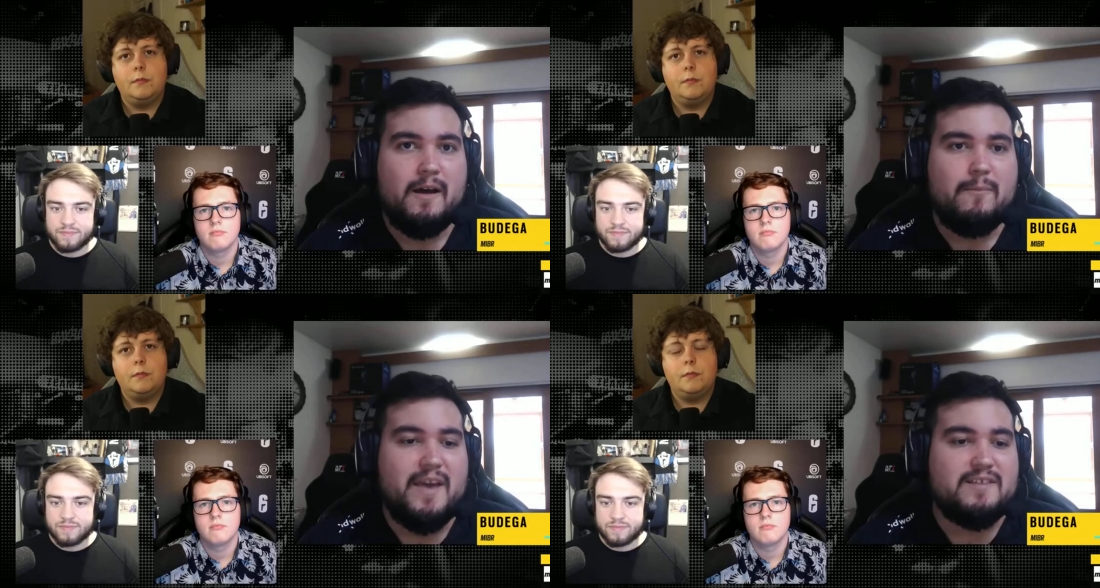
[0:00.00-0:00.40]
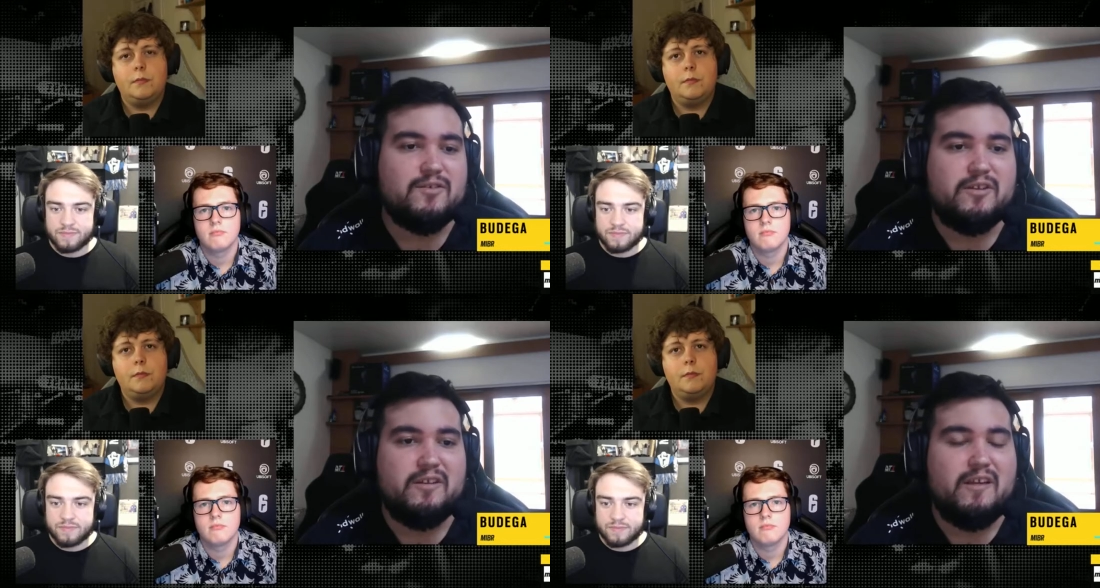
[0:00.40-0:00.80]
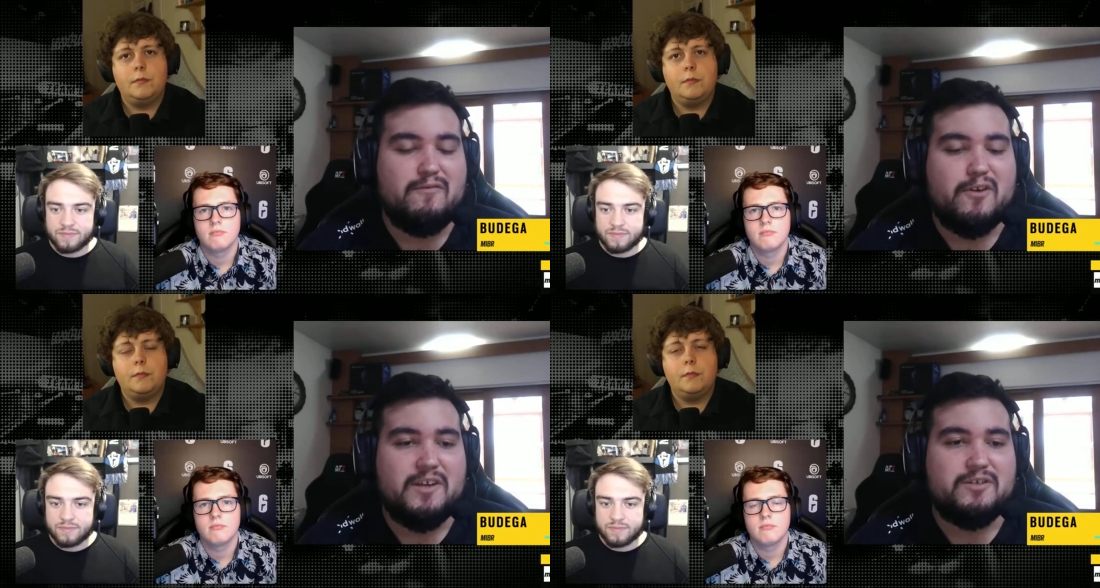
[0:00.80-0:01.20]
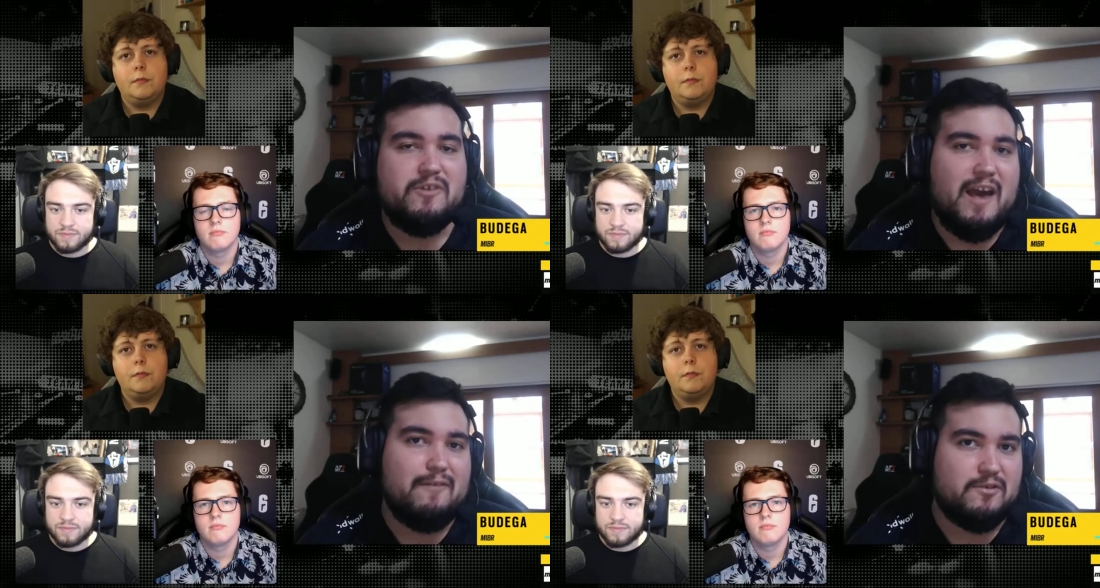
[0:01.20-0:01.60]
Speaker 1: based on the ah, information ah,
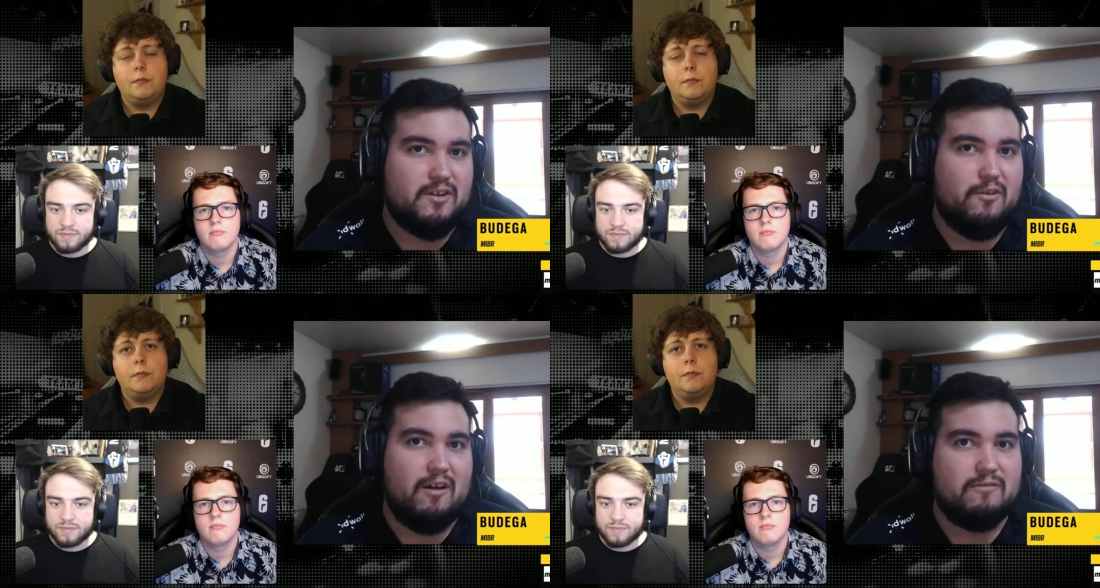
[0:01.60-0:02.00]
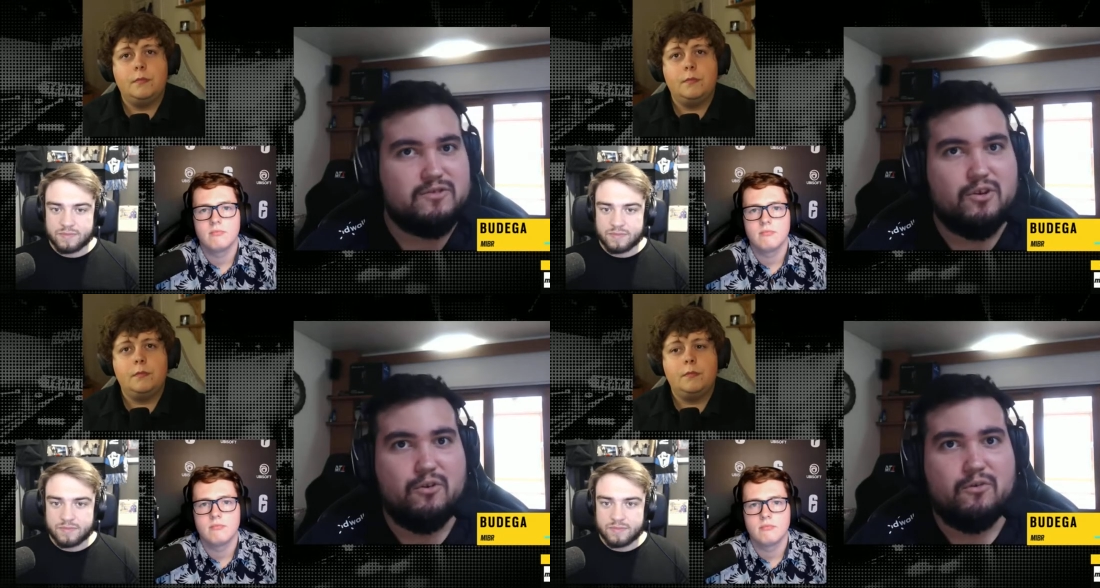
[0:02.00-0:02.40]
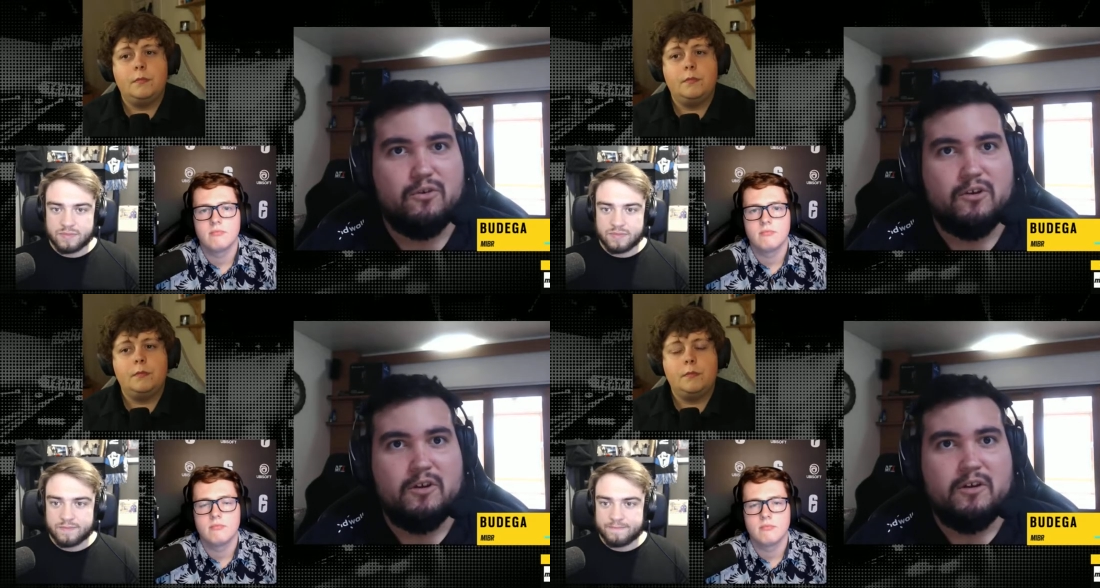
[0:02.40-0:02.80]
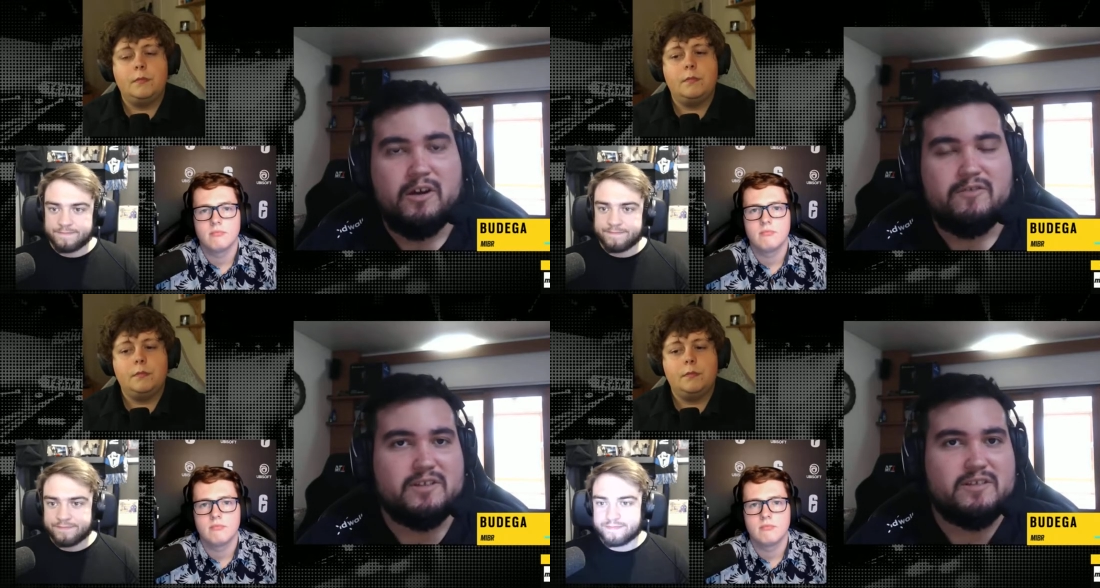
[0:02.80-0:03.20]
we have on the round. So it
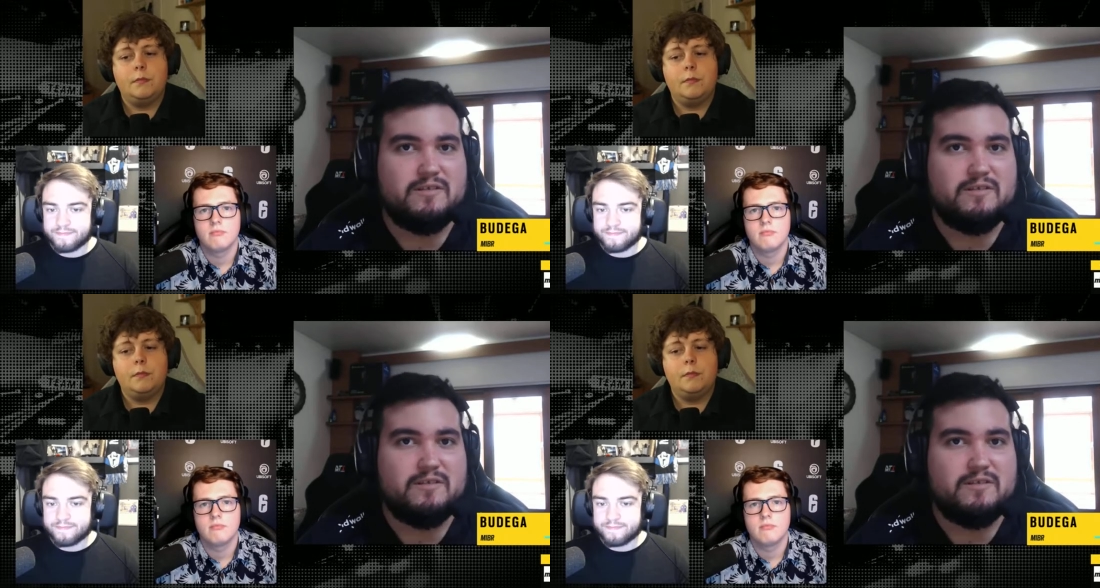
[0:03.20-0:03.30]
was